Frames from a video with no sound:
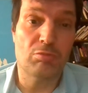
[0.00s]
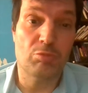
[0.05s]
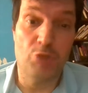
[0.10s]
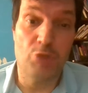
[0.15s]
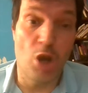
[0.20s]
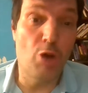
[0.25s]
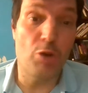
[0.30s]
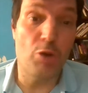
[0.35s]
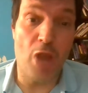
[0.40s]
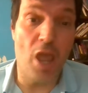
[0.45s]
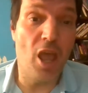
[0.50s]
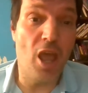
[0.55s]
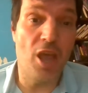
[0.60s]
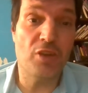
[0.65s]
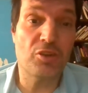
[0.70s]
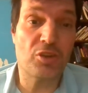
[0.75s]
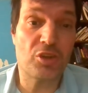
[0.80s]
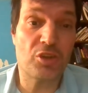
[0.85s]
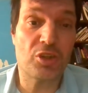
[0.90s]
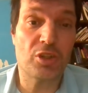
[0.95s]
known
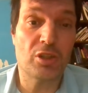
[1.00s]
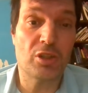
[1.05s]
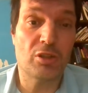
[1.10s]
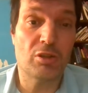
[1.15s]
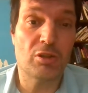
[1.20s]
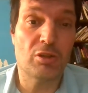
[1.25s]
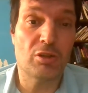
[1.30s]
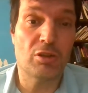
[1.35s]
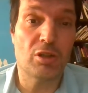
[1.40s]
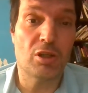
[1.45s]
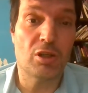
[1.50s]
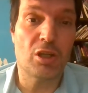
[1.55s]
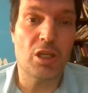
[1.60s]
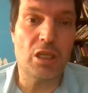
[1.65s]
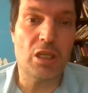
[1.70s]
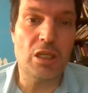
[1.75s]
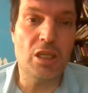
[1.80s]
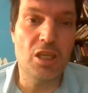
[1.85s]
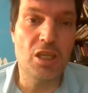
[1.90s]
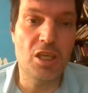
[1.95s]
as
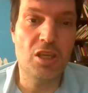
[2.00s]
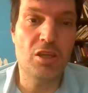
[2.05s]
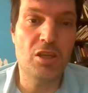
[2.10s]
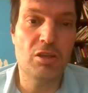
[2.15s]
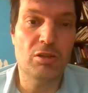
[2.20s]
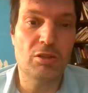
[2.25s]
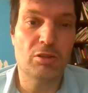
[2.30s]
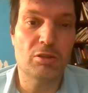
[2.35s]
ECW.